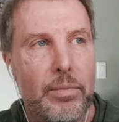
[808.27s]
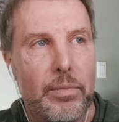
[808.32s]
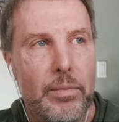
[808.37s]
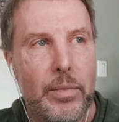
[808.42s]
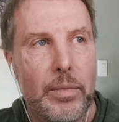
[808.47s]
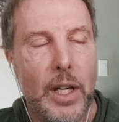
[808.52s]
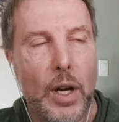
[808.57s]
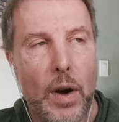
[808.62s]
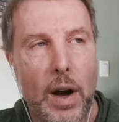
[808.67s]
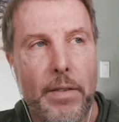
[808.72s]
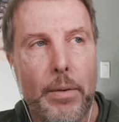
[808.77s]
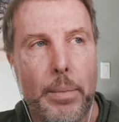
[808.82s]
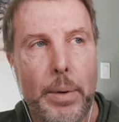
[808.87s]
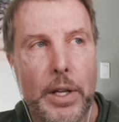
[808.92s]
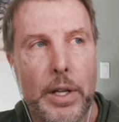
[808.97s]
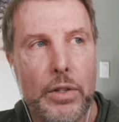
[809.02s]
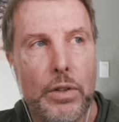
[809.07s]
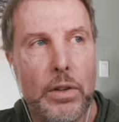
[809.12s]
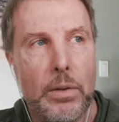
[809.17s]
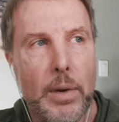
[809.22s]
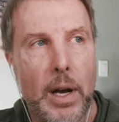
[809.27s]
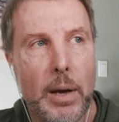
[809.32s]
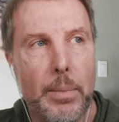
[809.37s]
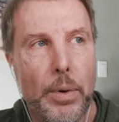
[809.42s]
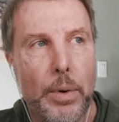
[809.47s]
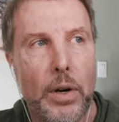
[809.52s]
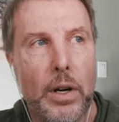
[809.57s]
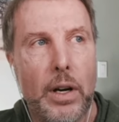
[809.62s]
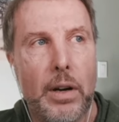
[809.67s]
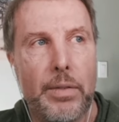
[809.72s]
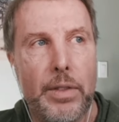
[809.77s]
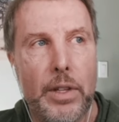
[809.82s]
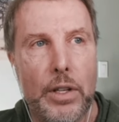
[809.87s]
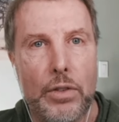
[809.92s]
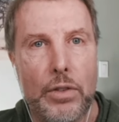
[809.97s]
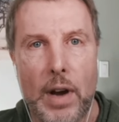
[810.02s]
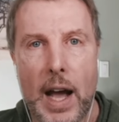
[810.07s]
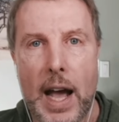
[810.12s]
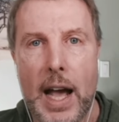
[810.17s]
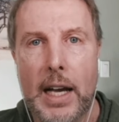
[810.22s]
you know, I have a picture in my book of the
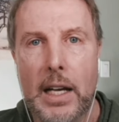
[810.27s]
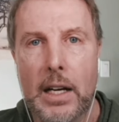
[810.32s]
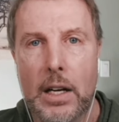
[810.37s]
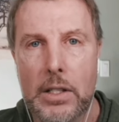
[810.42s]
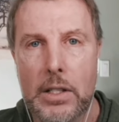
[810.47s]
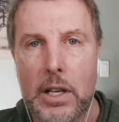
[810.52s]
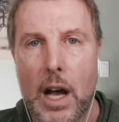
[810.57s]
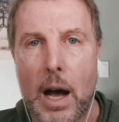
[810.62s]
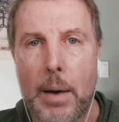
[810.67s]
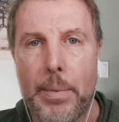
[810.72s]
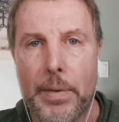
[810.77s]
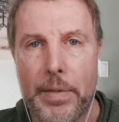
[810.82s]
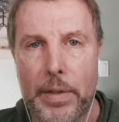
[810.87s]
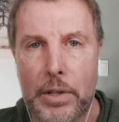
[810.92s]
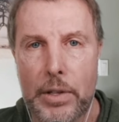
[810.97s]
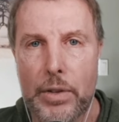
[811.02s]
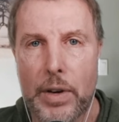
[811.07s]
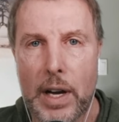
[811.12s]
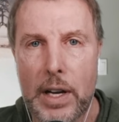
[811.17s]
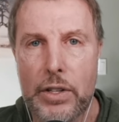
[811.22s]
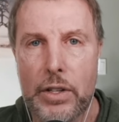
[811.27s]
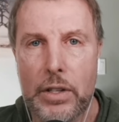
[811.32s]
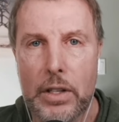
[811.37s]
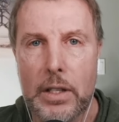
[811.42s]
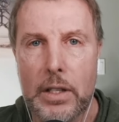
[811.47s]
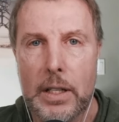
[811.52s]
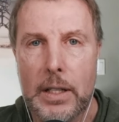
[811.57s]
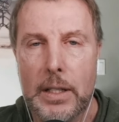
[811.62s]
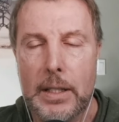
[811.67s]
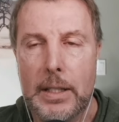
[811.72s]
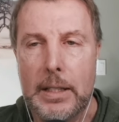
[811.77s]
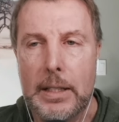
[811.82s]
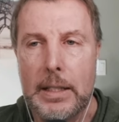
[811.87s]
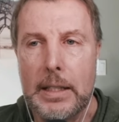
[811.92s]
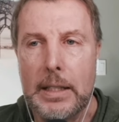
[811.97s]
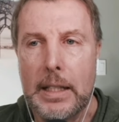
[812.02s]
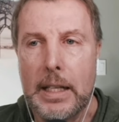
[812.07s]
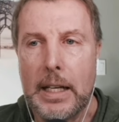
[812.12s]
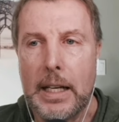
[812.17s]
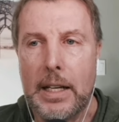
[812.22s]
dragon on top of the treasure.
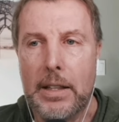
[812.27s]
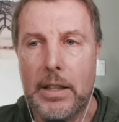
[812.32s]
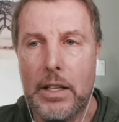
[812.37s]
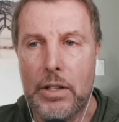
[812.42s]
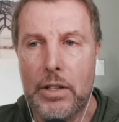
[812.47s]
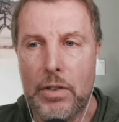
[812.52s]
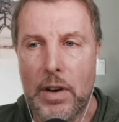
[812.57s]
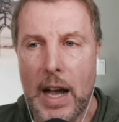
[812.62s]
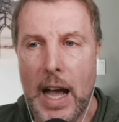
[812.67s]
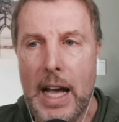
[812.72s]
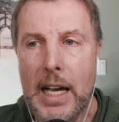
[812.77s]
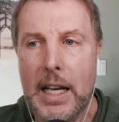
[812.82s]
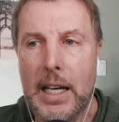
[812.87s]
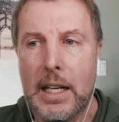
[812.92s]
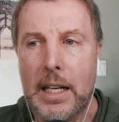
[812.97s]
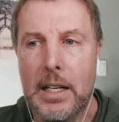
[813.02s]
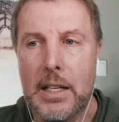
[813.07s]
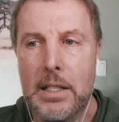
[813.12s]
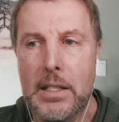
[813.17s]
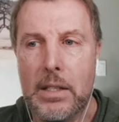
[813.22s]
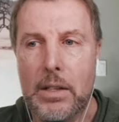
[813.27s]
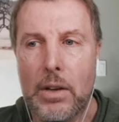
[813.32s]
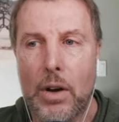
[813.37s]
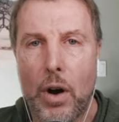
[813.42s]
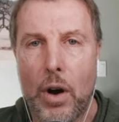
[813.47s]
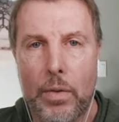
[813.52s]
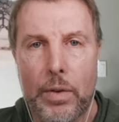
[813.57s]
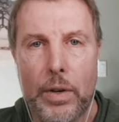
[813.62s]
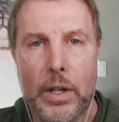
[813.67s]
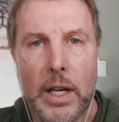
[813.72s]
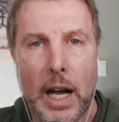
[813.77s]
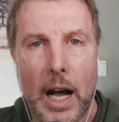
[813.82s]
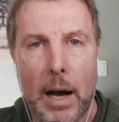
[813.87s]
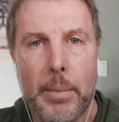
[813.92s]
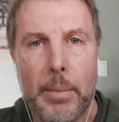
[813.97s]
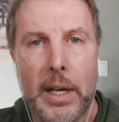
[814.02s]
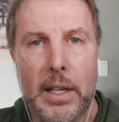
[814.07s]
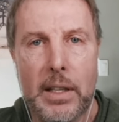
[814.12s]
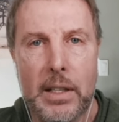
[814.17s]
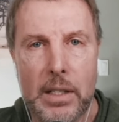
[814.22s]
And the dragon is
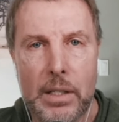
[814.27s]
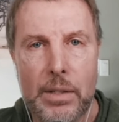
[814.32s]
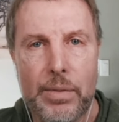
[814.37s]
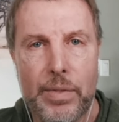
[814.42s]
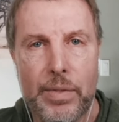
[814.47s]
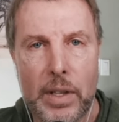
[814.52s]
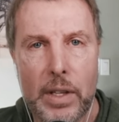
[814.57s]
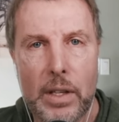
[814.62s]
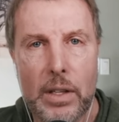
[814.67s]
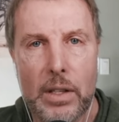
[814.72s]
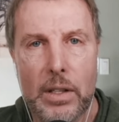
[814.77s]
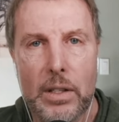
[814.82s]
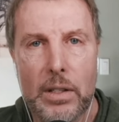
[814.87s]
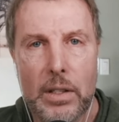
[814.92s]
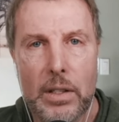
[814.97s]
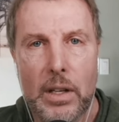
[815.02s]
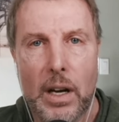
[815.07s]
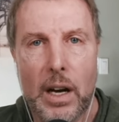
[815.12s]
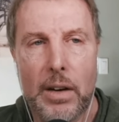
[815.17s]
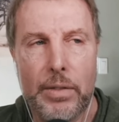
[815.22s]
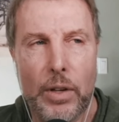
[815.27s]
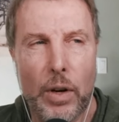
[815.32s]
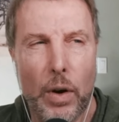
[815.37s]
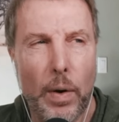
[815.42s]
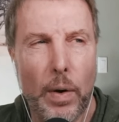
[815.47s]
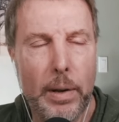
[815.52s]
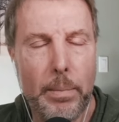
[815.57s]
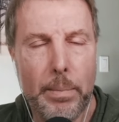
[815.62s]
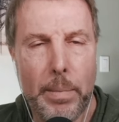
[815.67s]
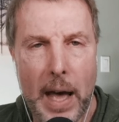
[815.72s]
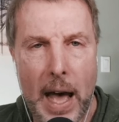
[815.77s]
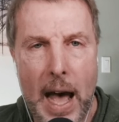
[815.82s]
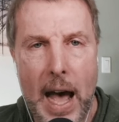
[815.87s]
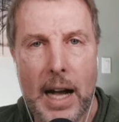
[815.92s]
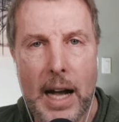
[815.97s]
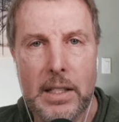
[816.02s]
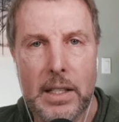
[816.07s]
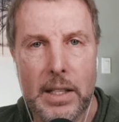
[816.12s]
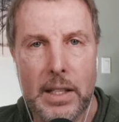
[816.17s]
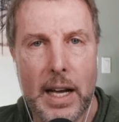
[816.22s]
overcoming this fear of going
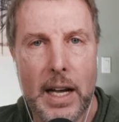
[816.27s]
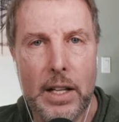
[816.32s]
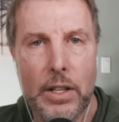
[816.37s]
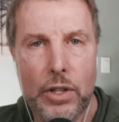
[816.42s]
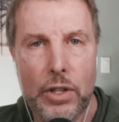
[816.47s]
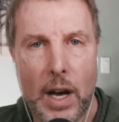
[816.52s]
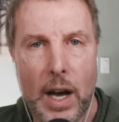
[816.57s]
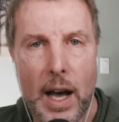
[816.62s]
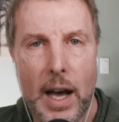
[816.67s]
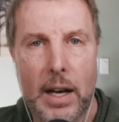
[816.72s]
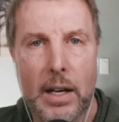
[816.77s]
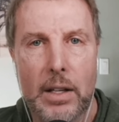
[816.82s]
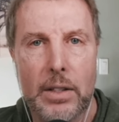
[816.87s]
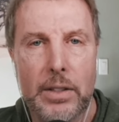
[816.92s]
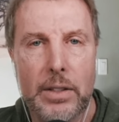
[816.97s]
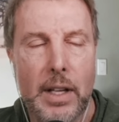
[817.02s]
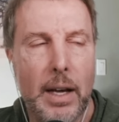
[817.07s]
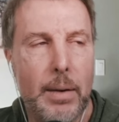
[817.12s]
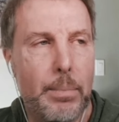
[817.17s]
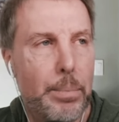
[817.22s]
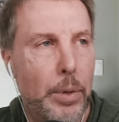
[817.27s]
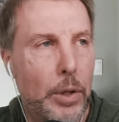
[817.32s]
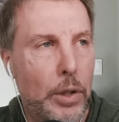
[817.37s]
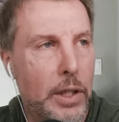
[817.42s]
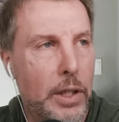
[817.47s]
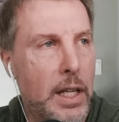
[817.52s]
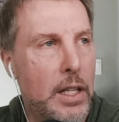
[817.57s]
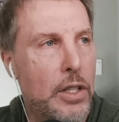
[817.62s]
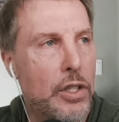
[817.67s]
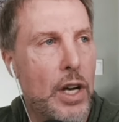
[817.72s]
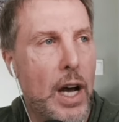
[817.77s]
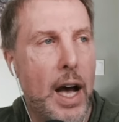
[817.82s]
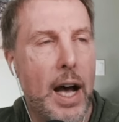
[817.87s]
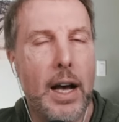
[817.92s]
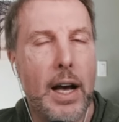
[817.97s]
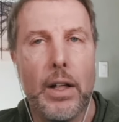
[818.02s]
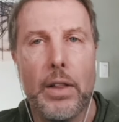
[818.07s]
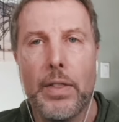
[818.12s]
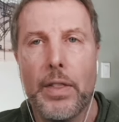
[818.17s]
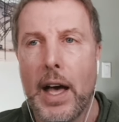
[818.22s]
back to that child, that bullied
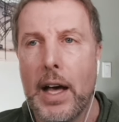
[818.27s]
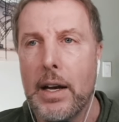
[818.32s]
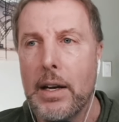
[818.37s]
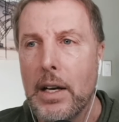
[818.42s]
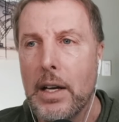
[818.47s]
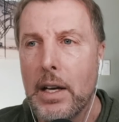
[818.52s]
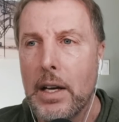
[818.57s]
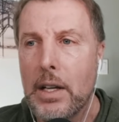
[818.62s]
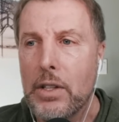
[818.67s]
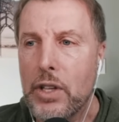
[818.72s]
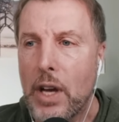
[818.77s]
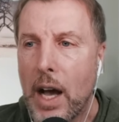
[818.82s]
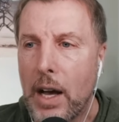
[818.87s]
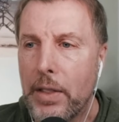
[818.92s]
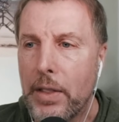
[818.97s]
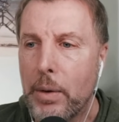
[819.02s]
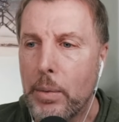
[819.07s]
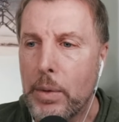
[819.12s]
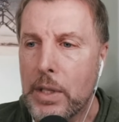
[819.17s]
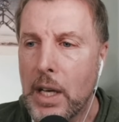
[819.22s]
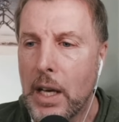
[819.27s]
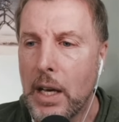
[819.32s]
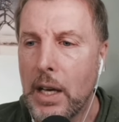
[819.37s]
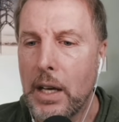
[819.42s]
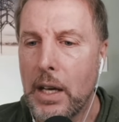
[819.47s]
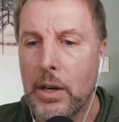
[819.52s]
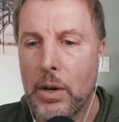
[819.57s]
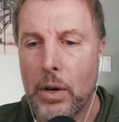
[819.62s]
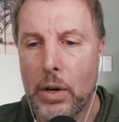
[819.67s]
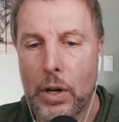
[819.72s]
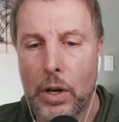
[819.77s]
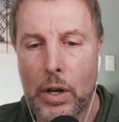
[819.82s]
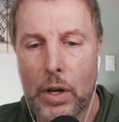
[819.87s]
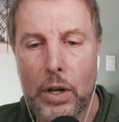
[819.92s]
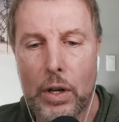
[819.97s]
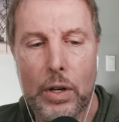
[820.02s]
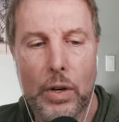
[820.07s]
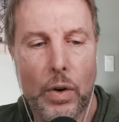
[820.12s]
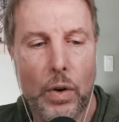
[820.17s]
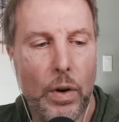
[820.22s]
child, that child that was hit or
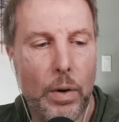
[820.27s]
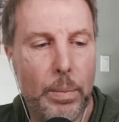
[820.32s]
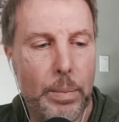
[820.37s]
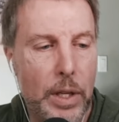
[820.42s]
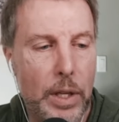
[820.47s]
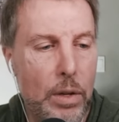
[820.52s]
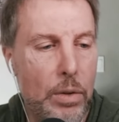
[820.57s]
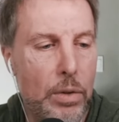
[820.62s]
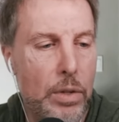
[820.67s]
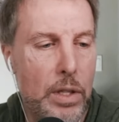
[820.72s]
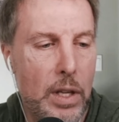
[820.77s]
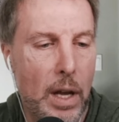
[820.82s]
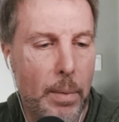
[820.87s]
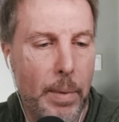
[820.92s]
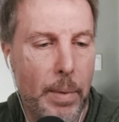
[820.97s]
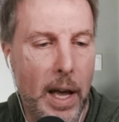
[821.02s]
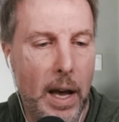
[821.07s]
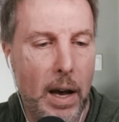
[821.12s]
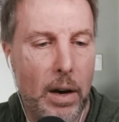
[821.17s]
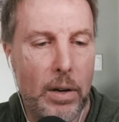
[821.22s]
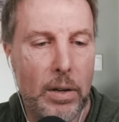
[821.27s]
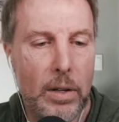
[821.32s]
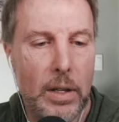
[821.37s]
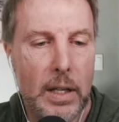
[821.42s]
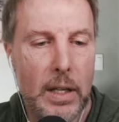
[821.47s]
hurt or abused somehow,